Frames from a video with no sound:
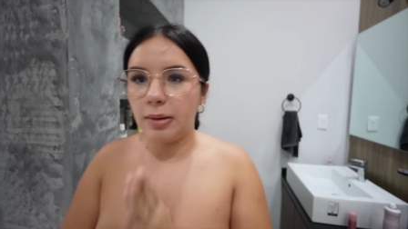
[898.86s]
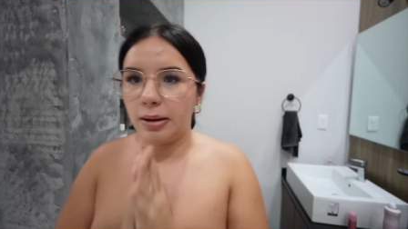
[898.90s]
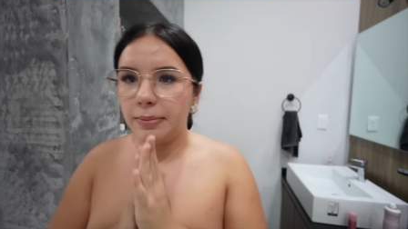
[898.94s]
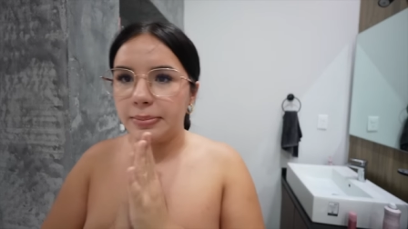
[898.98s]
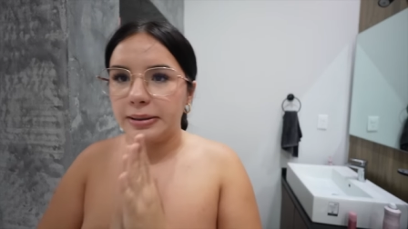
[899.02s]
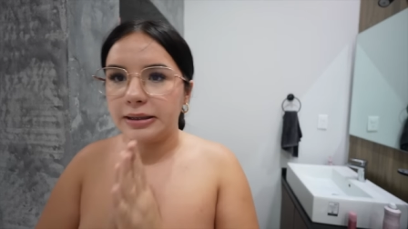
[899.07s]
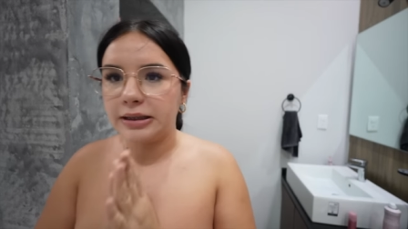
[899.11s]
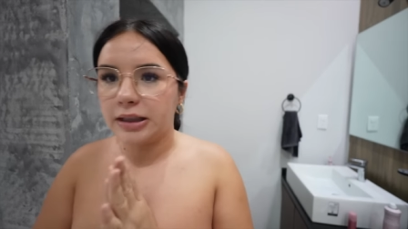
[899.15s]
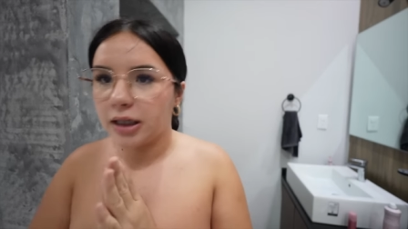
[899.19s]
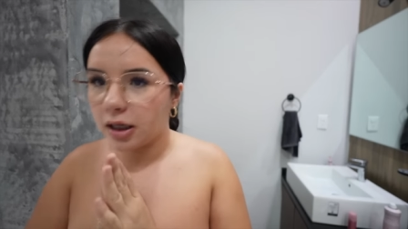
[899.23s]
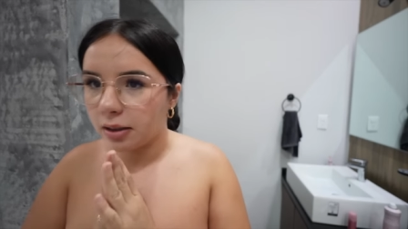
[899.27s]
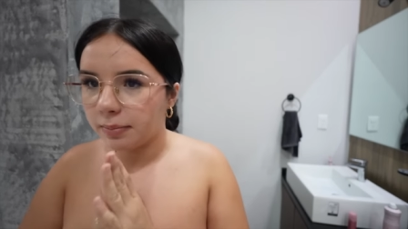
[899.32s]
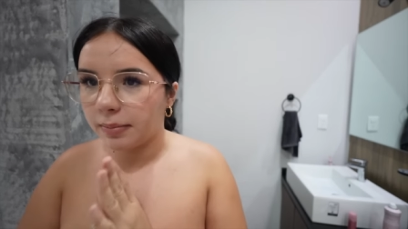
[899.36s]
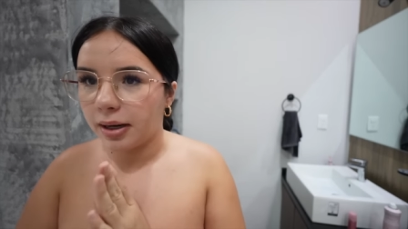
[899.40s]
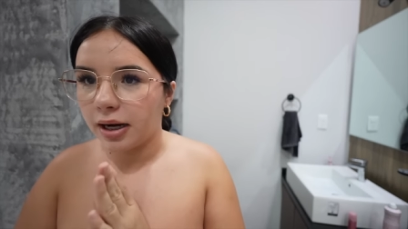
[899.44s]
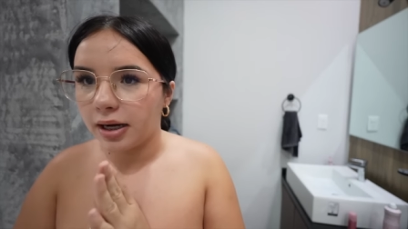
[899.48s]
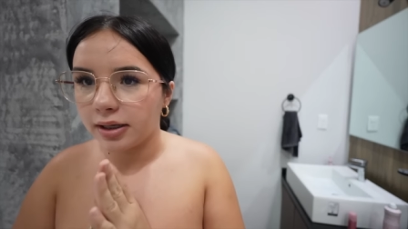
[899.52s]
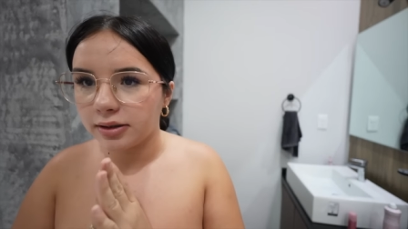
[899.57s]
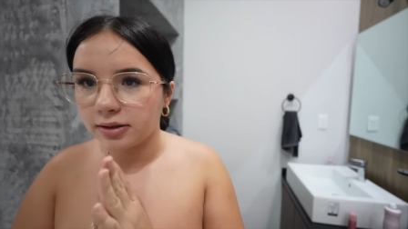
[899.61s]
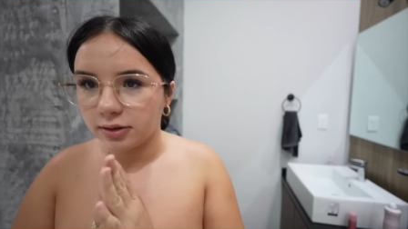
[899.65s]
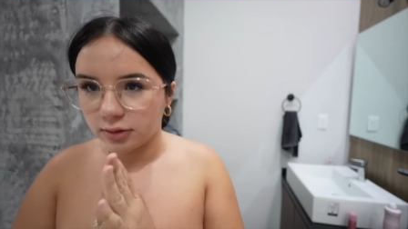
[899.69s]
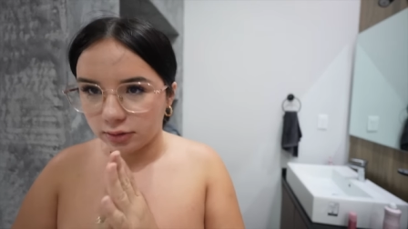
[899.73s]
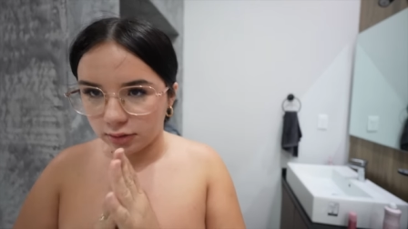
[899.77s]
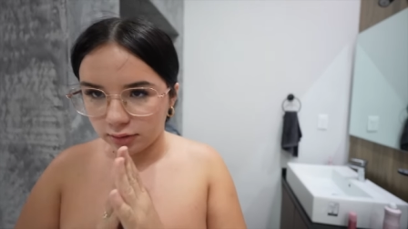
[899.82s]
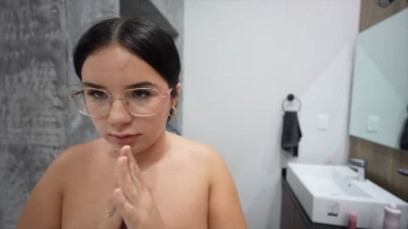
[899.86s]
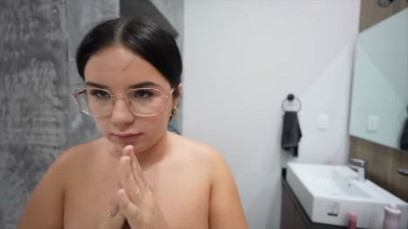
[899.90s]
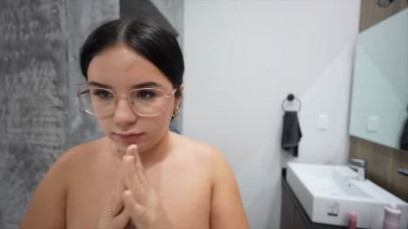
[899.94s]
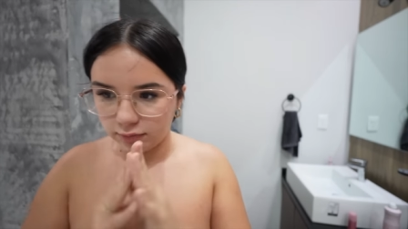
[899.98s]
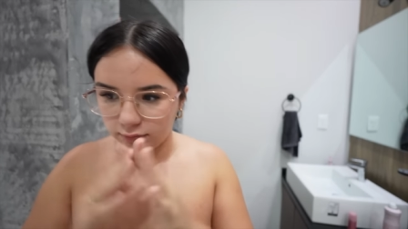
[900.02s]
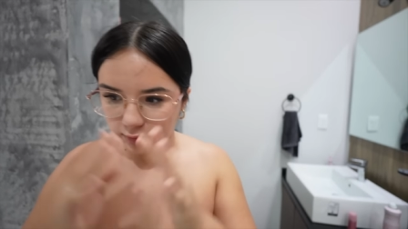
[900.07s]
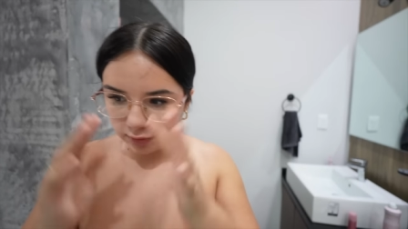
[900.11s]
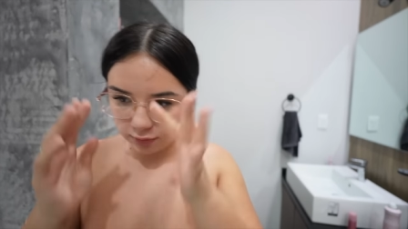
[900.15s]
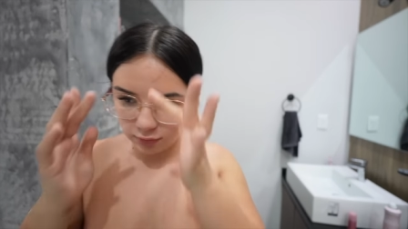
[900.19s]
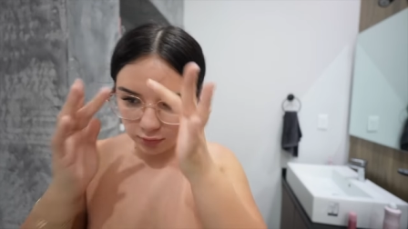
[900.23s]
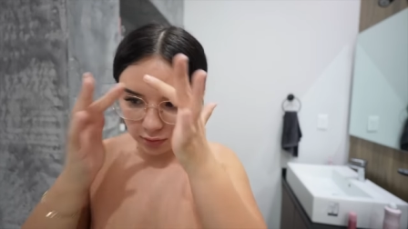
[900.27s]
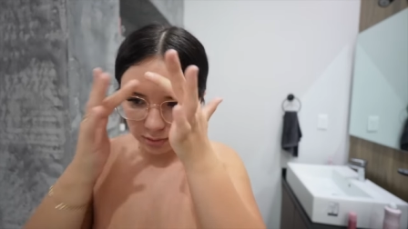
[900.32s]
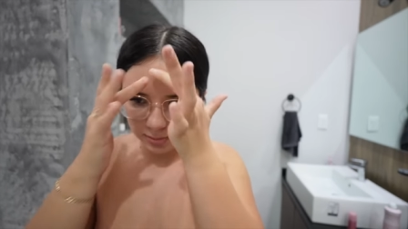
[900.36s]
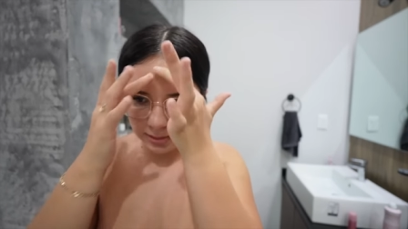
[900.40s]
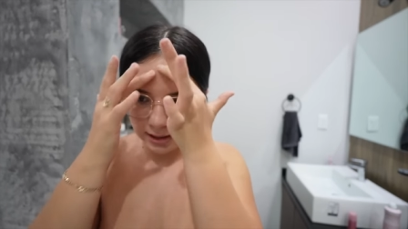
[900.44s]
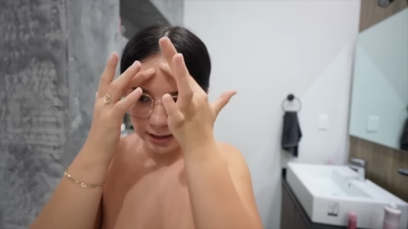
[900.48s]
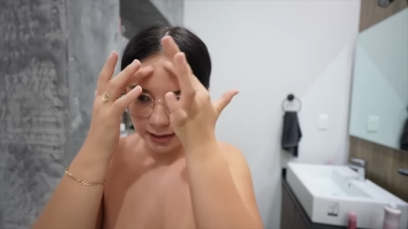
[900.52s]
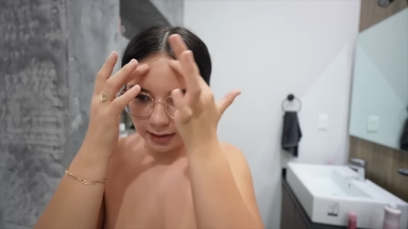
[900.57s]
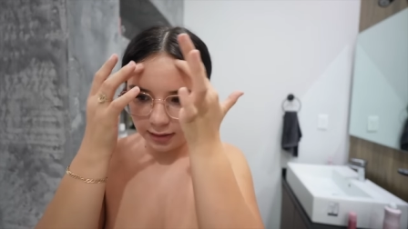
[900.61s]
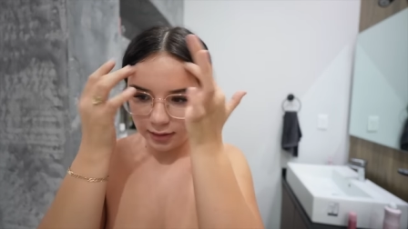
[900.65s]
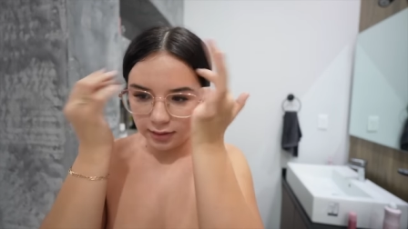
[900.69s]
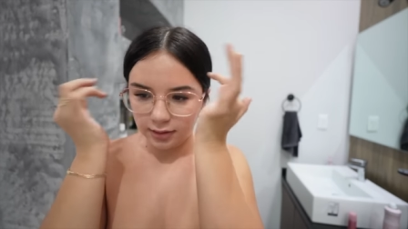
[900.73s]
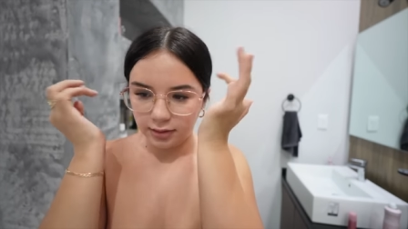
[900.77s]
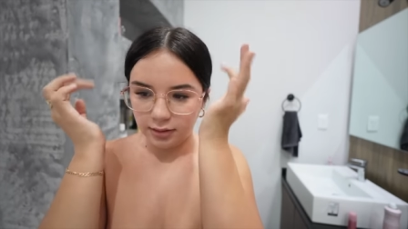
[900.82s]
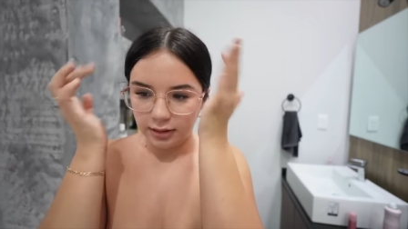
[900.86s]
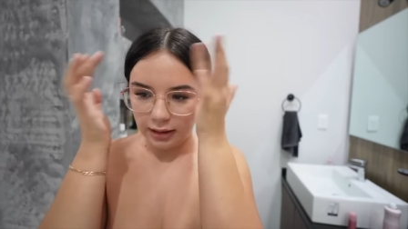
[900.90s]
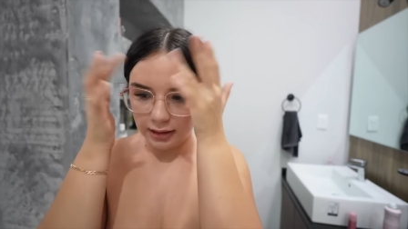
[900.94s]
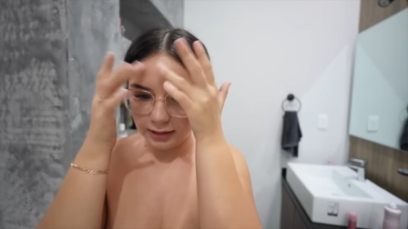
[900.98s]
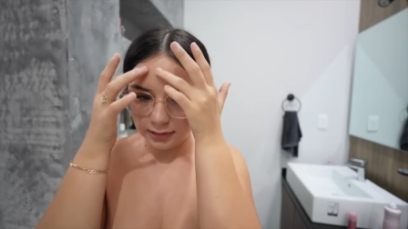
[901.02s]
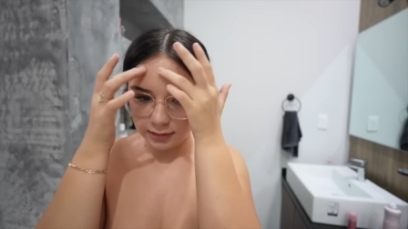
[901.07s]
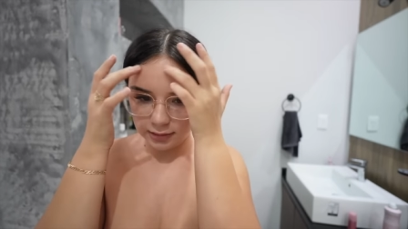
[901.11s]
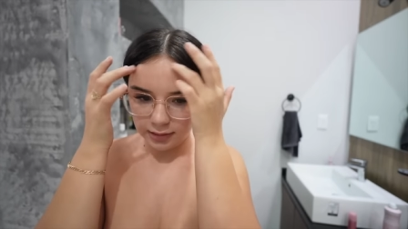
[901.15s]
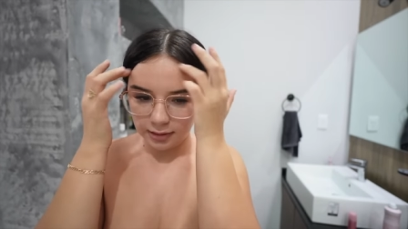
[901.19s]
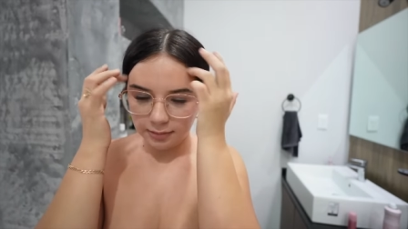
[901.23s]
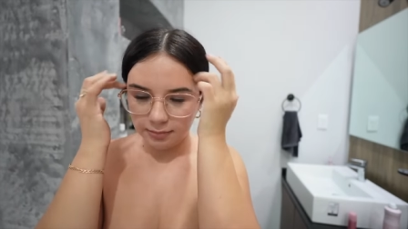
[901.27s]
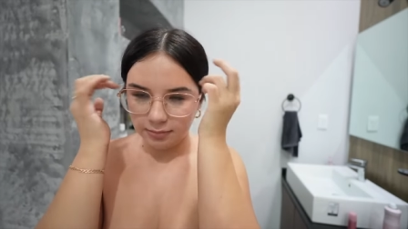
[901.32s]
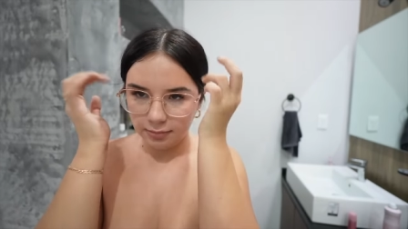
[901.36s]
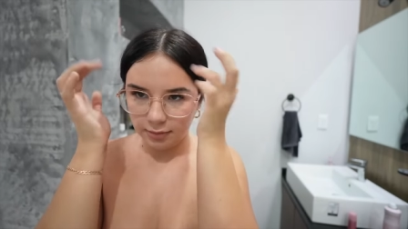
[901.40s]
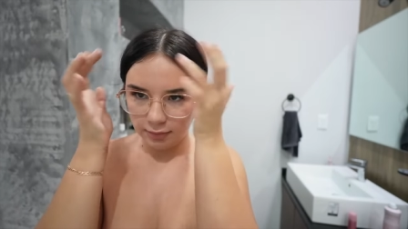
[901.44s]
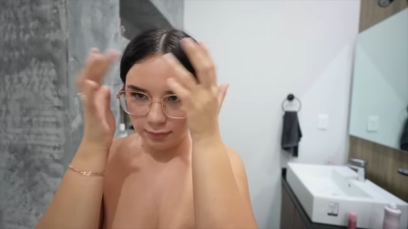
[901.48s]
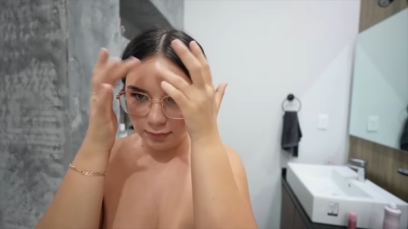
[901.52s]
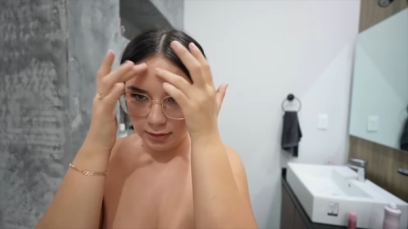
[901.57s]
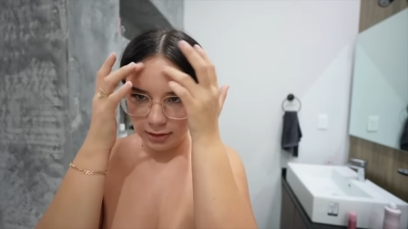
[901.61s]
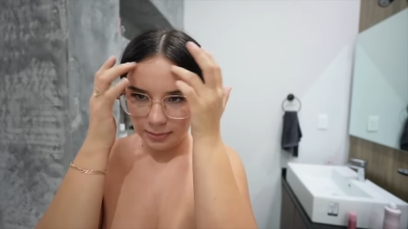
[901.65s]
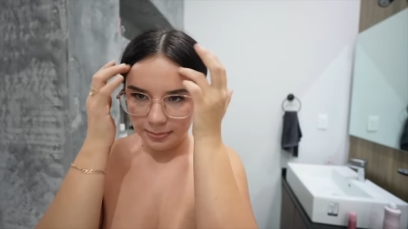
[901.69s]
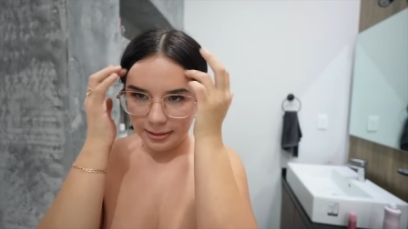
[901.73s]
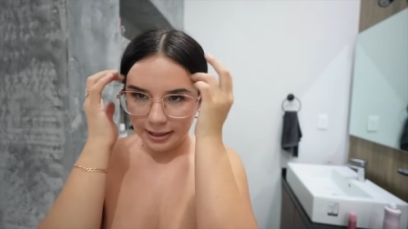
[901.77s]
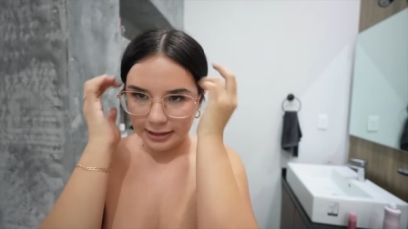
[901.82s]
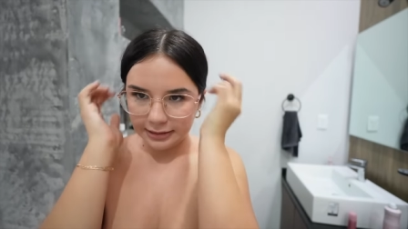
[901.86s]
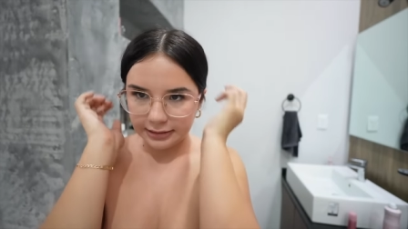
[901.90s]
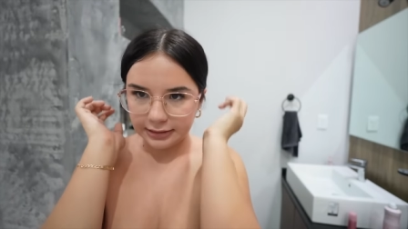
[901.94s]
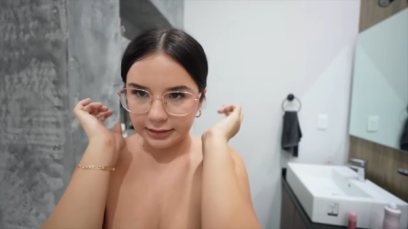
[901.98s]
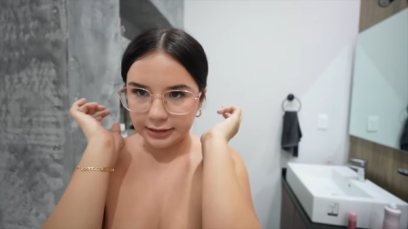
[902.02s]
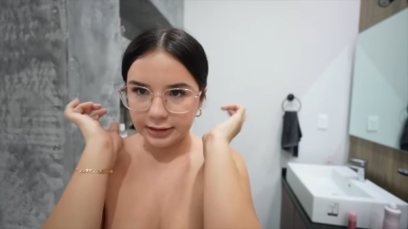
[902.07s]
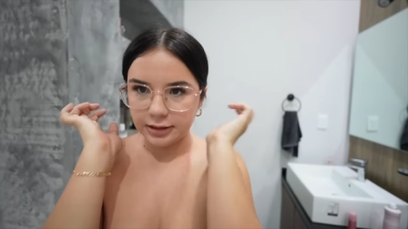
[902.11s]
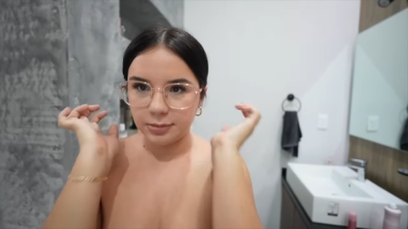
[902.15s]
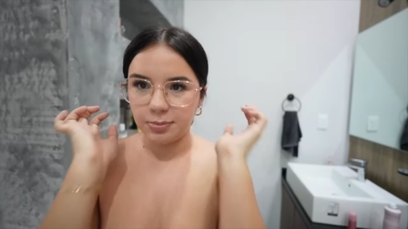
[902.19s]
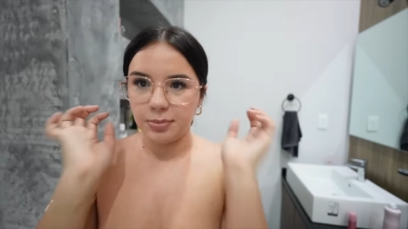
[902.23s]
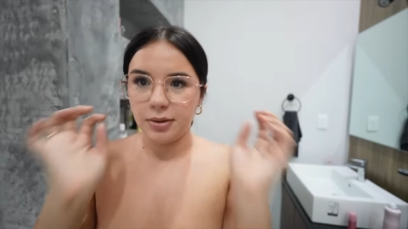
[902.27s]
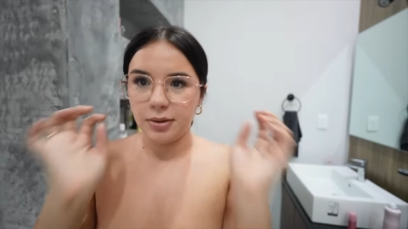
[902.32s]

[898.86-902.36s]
might be TMI, so if, if you're a man, you, like, skip the fuck past this.